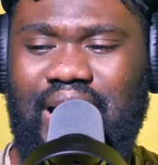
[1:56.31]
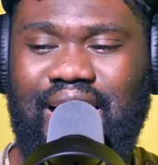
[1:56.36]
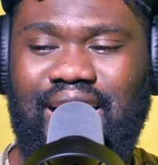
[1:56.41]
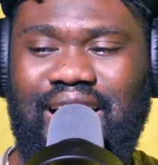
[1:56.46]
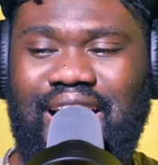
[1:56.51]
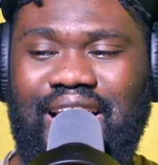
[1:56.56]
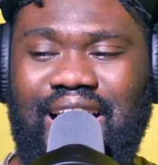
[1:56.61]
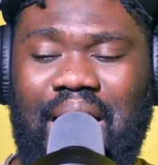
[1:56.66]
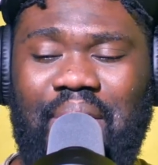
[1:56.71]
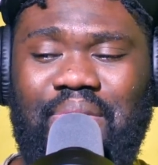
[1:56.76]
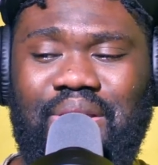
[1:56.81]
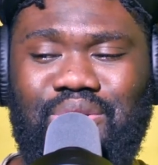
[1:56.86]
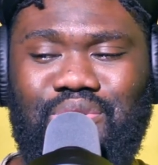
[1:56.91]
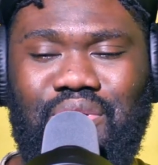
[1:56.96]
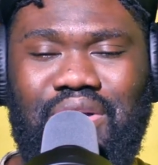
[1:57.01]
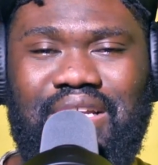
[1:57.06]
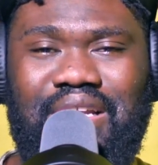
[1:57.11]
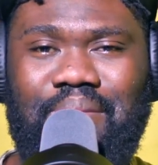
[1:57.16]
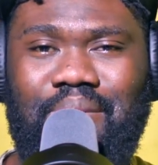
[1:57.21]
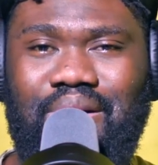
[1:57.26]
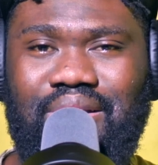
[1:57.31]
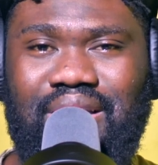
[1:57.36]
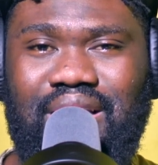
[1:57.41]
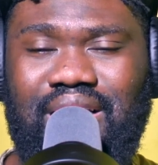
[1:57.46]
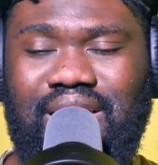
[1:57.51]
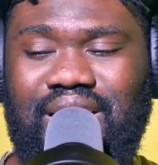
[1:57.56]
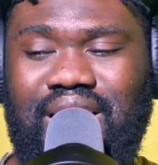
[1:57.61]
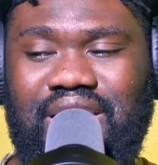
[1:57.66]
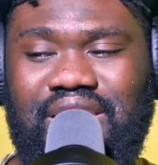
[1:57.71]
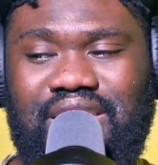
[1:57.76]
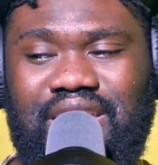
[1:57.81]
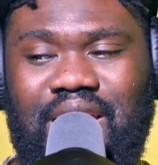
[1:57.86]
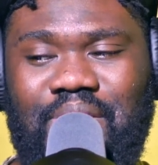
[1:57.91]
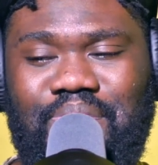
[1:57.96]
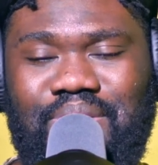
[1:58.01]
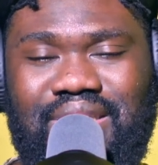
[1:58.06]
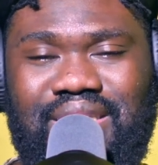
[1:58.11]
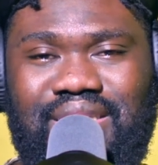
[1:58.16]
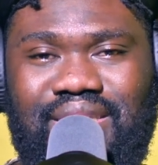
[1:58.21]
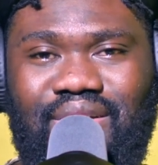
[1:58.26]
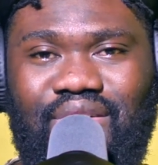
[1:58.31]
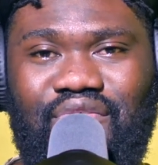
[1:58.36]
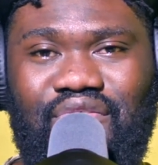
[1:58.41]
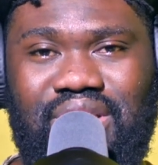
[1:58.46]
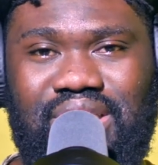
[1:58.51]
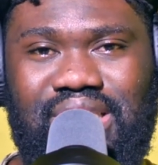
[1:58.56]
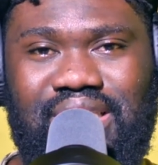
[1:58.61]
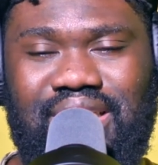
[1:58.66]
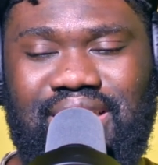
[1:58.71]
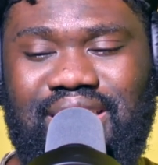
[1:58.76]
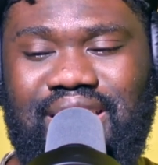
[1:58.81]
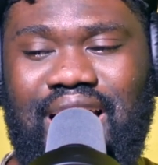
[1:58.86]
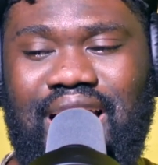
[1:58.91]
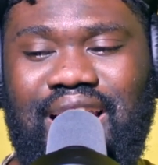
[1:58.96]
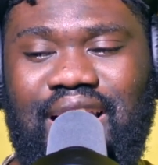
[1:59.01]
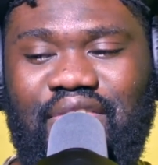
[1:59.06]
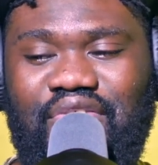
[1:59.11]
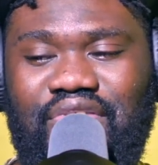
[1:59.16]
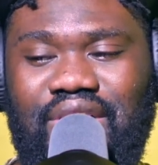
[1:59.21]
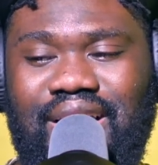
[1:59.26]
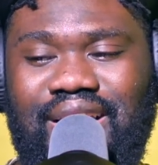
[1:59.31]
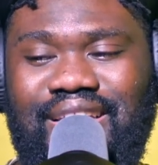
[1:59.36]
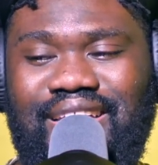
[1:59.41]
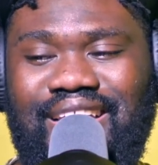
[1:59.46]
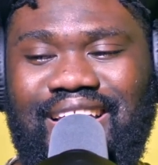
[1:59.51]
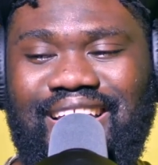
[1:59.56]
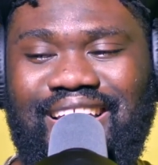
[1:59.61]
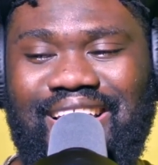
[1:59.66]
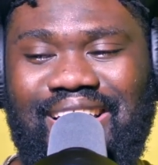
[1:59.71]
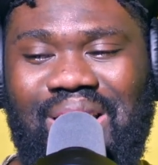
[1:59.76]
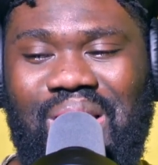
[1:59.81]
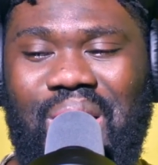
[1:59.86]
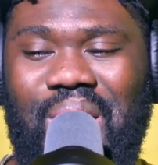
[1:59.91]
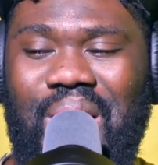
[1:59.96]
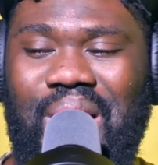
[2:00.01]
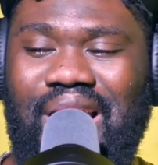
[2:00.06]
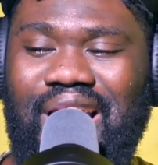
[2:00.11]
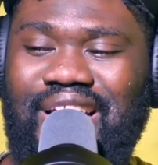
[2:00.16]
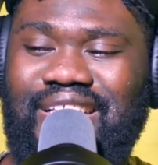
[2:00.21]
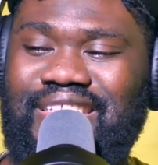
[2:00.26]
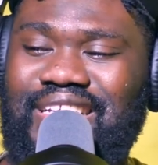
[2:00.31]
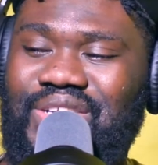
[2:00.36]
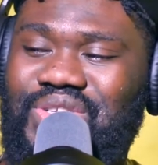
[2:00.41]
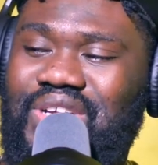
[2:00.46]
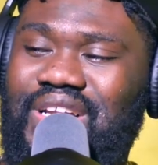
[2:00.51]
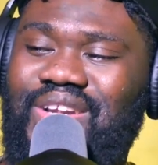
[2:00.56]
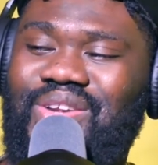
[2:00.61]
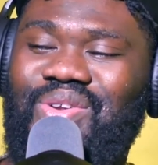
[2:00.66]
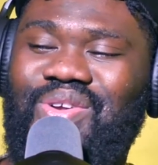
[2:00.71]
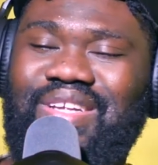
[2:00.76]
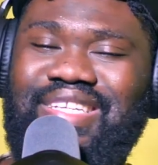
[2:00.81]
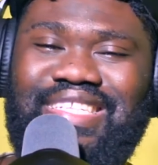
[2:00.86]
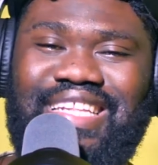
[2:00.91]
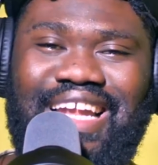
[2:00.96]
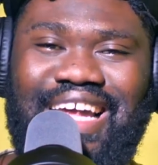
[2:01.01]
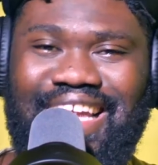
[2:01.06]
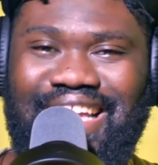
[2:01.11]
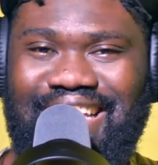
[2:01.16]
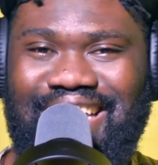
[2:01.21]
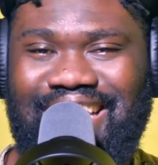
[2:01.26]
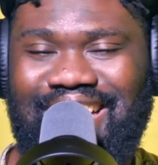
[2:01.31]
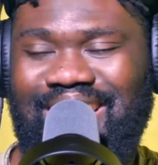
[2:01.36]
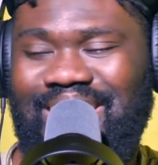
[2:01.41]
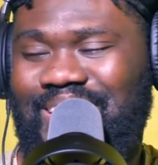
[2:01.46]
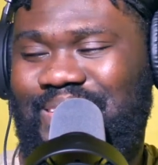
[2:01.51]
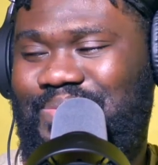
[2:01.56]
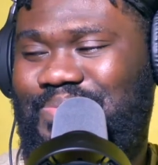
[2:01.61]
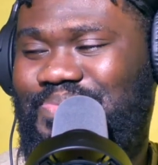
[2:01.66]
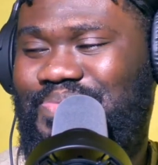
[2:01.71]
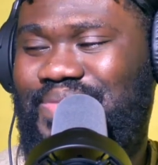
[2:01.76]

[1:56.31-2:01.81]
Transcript: And I mean, talking about the shape itself, it's kind of funny. It actually looks like a